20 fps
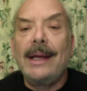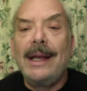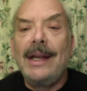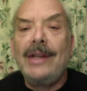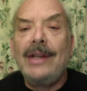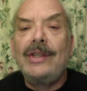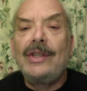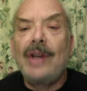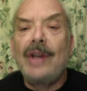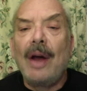
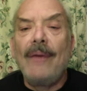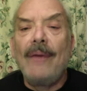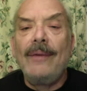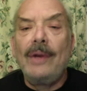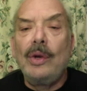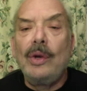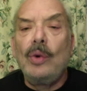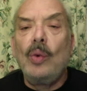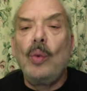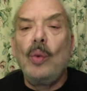each of
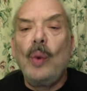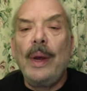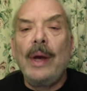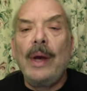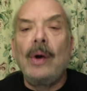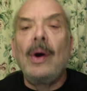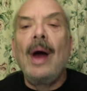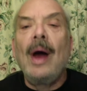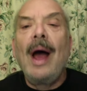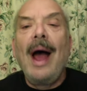you
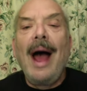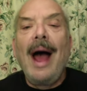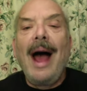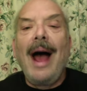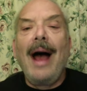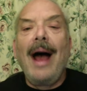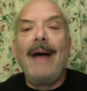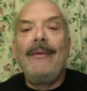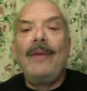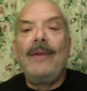will
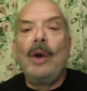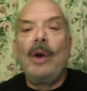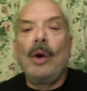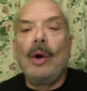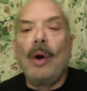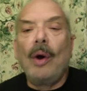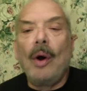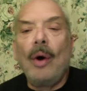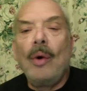have your